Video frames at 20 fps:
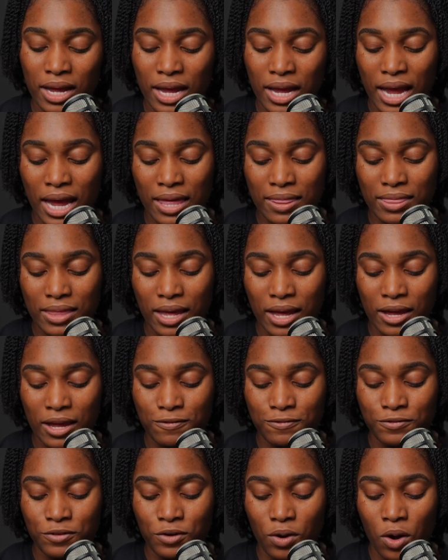And then
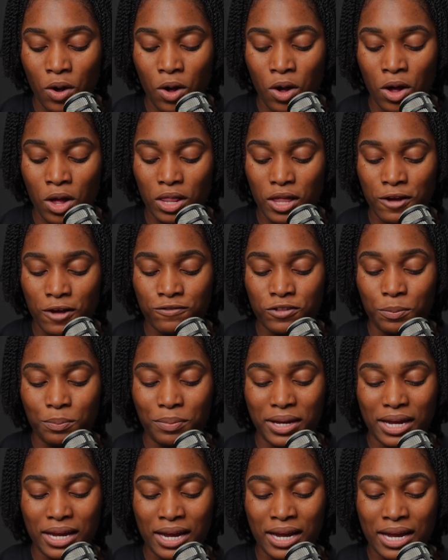for all of the
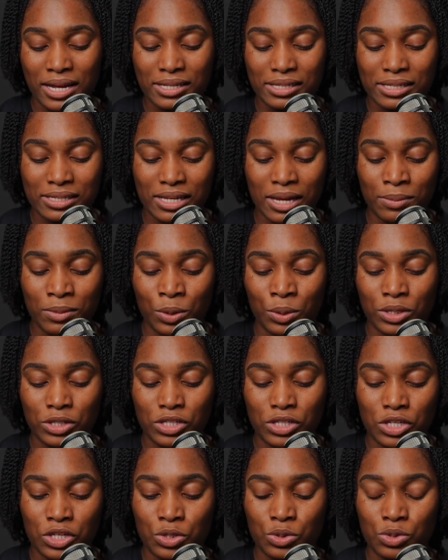pants, I'm going
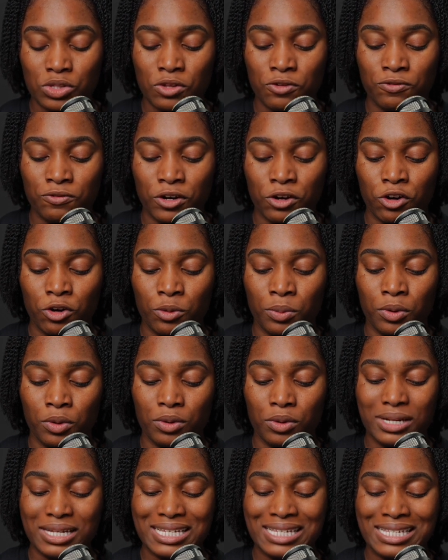to use the
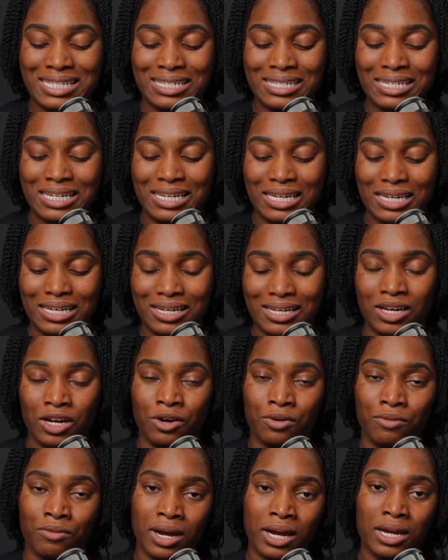variable Z, all
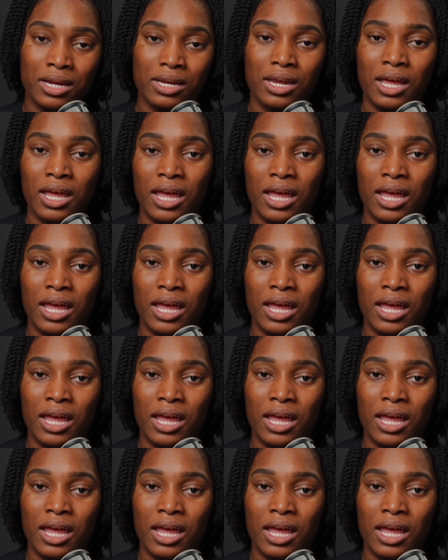right?